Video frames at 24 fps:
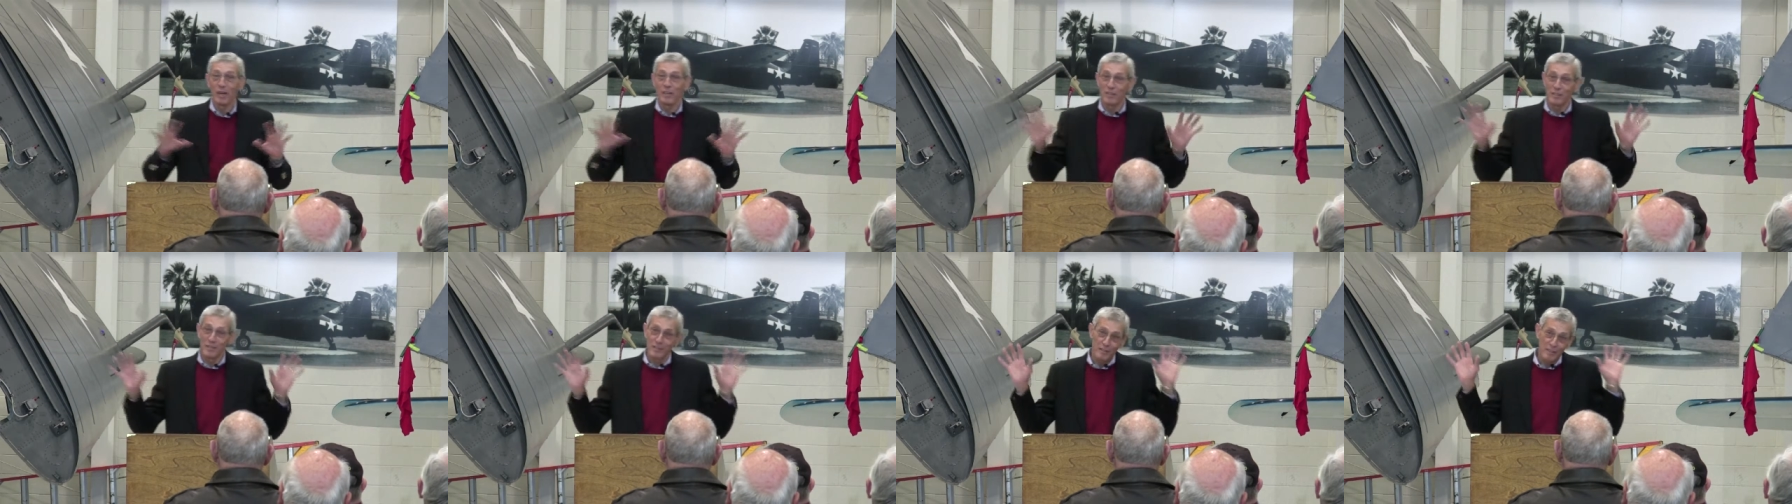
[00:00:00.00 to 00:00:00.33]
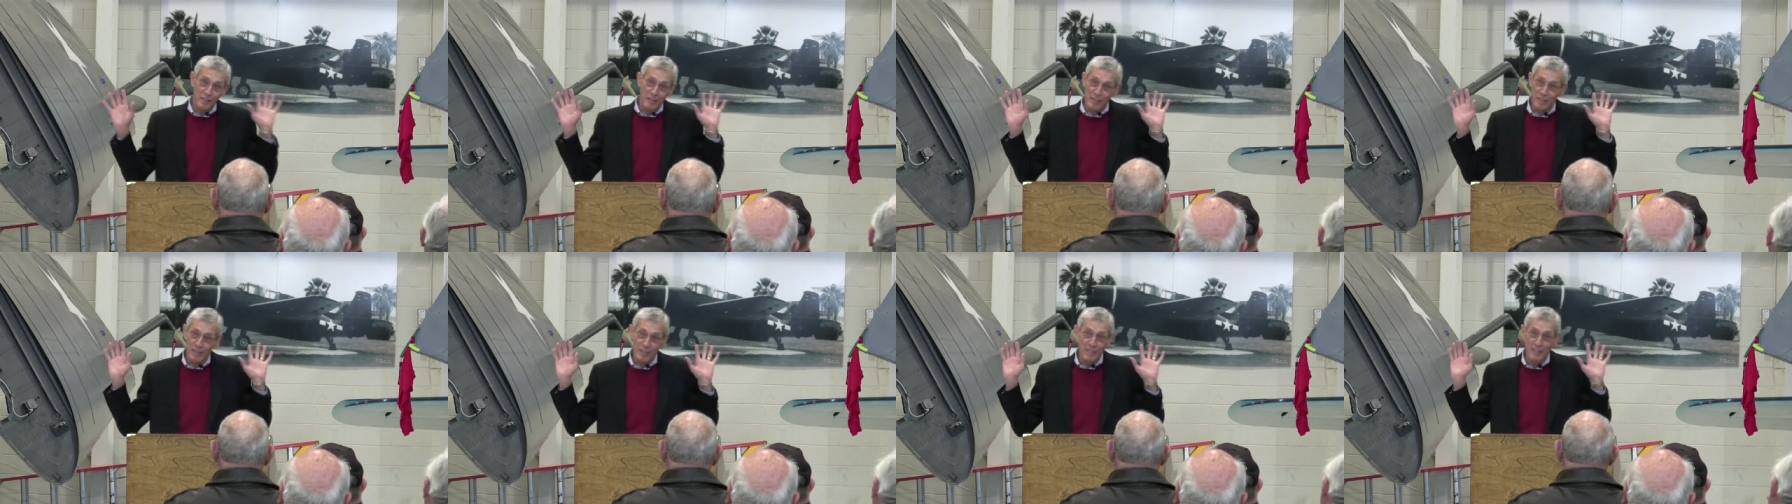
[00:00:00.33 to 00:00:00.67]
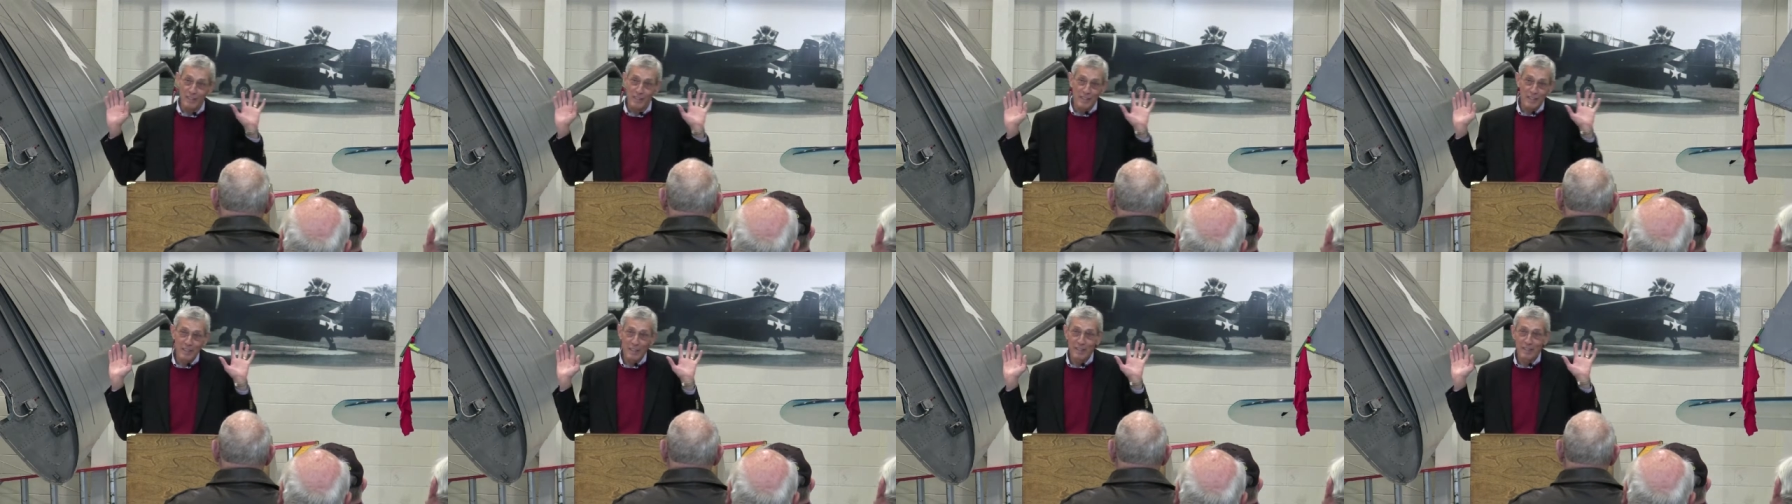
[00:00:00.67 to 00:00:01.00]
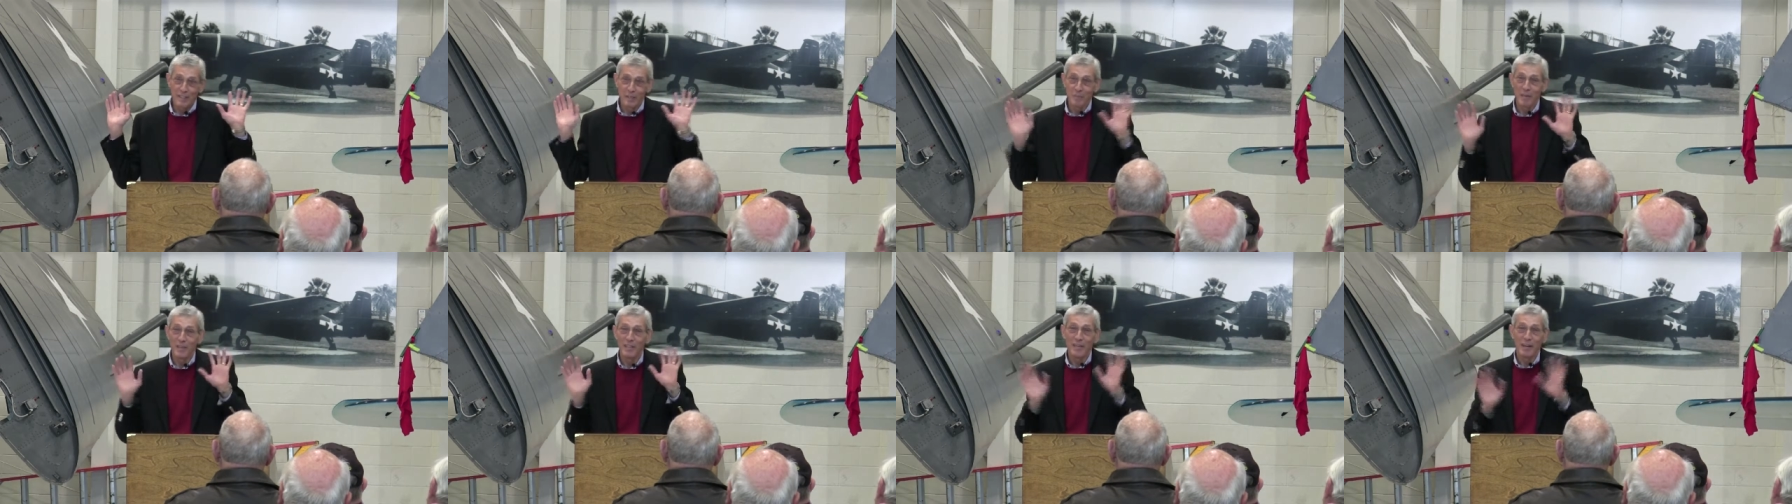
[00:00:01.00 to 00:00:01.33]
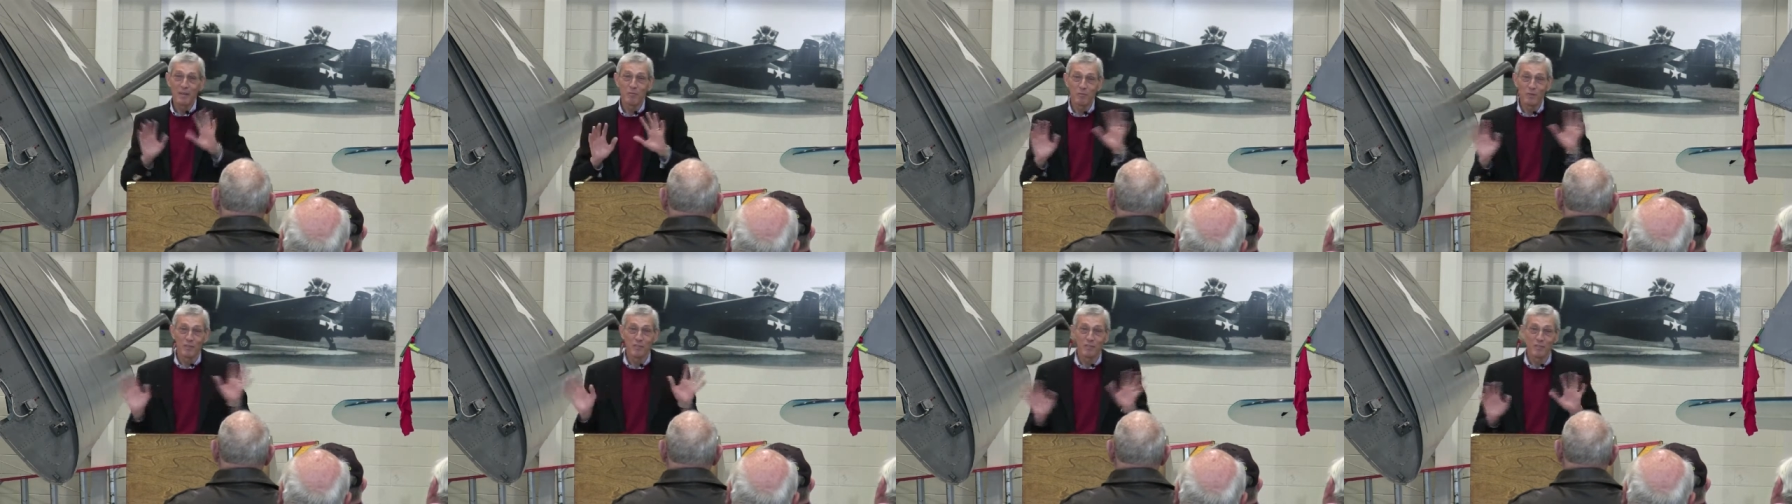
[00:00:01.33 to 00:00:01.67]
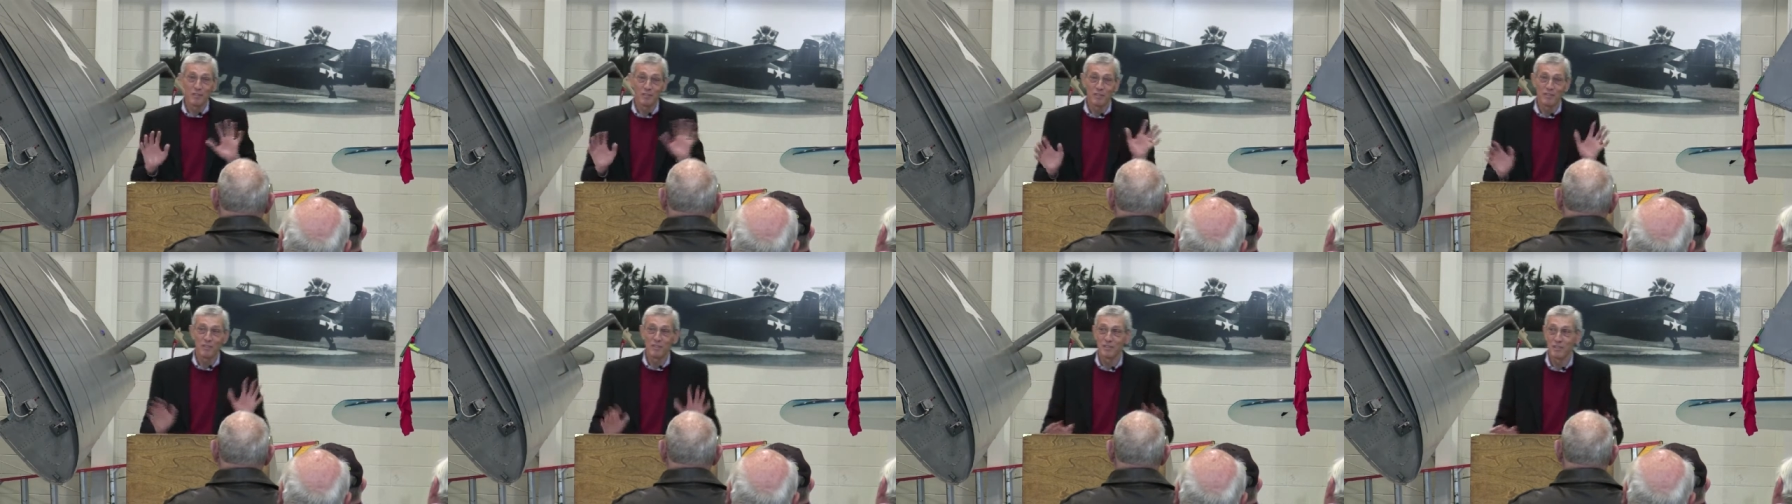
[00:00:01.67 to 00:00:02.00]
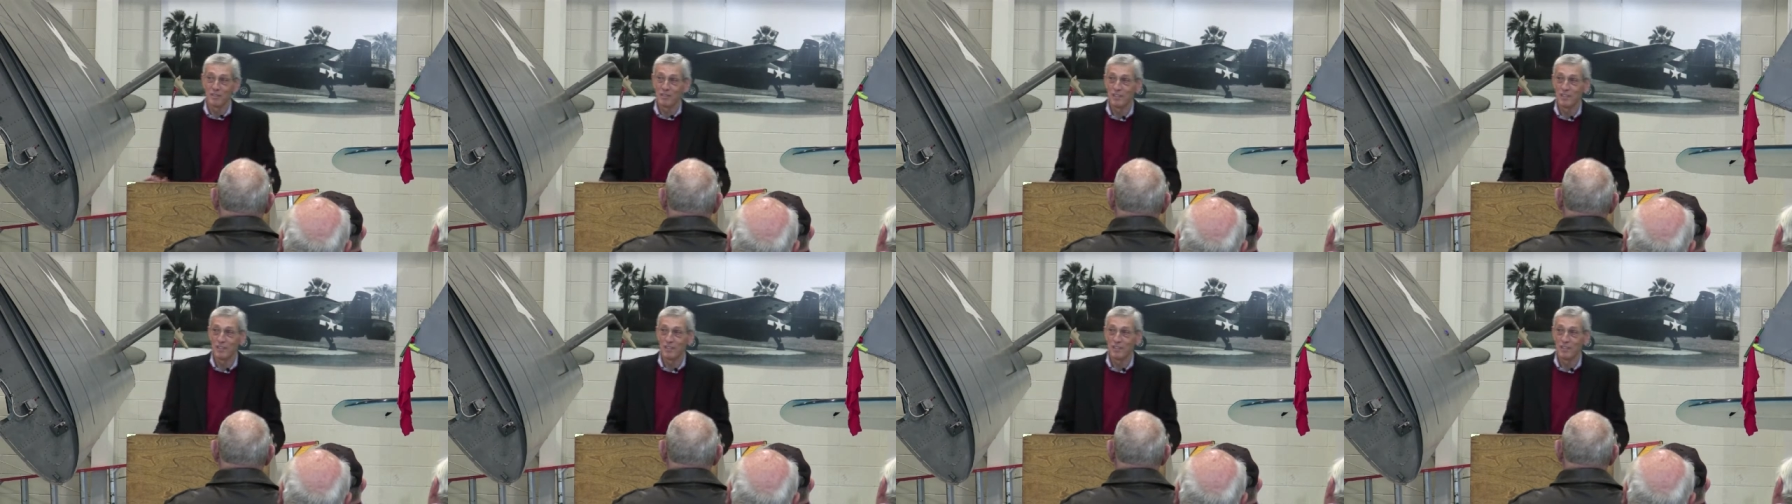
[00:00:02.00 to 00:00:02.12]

Now, uh, to me, that wasn't,